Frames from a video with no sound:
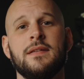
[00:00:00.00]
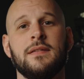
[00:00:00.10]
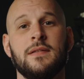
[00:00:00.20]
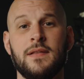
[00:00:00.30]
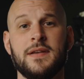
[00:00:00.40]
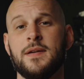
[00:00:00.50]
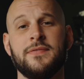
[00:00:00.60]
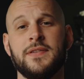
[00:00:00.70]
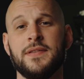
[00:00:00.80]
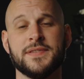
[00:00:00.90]
you'll end up
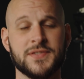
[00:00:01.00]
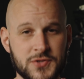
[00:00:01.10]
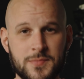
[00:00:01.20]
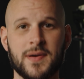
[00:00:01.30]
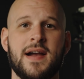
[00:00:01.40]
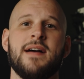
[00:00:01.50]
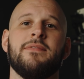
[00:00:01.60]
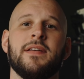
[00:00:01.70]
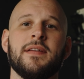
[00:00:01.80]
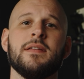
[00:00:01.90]
feeling super
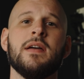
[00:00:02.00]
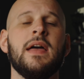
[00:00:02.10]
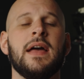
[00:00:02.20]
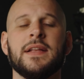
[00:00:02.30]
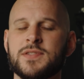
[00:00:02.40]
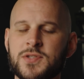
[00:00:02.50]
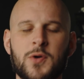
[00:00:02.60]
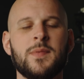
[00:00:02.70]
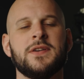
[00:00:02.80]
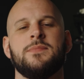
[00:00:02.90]
confident and
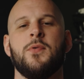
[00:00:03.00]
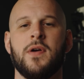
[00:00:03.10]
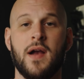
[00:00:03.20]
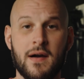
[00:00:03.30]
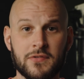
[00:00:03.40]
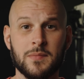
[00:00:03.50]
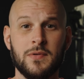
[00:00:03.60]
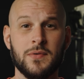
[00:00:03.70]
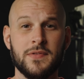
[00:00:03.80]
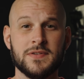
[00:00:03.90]
so much more
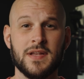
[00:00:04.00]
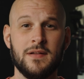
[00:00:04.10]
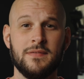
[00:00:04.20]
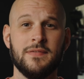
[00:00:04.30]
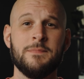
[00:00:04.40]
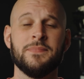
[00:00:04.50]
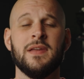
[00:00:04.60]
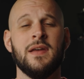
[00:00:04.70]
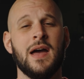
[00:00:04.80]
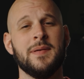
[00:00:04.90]
comfortable with yourself.
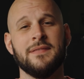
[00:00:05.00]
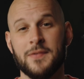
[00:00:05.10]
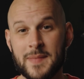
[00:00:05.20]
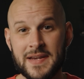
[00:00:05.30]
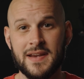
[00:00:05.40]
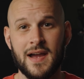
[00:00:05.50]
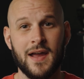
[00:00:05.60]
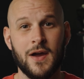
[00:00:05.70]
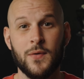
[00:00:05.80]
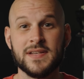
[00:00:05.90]
I mean, for me,
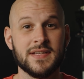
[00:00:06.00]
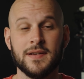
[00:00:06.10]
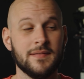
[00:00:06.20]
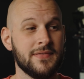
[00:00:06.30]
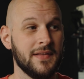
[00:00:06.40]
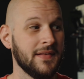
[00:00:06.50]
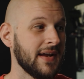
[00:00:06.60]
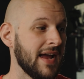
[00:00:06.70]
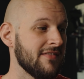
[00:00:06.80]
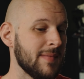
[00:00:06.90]
I always end up feeling
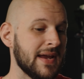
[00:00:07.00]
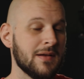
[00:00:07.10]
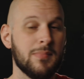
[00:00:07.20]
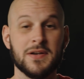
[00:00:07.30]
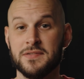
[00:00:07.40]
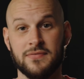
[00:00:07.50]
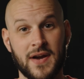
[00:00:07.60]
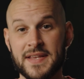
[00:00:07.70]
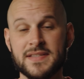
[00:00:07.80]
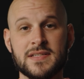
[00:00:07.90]
like I've made a bunch of
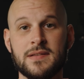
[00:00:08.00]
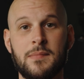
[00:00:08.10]
friends